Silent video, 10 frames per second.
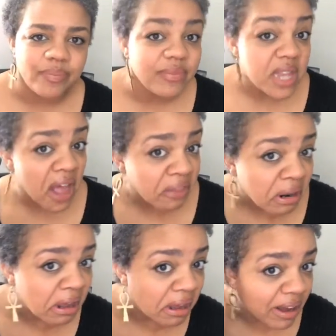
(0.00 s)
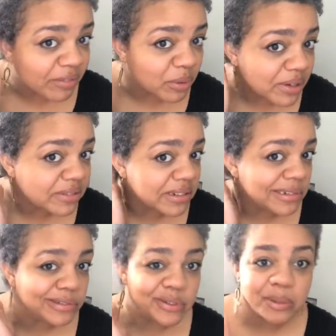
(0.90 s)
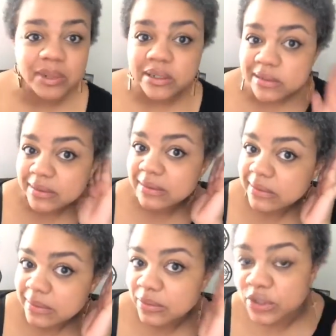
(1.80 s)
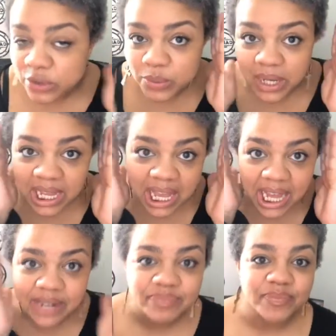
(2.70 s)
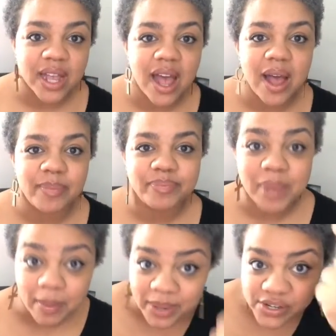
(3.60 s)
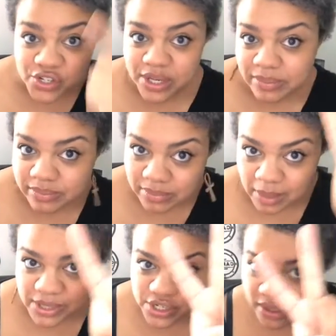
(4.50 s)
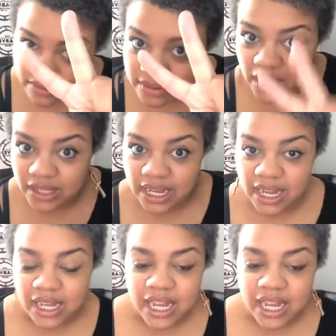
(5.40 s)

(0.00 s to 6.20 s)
Not that I have one, thank you very much. Doing what I can. Pop XG, Paul Mitchell, all day.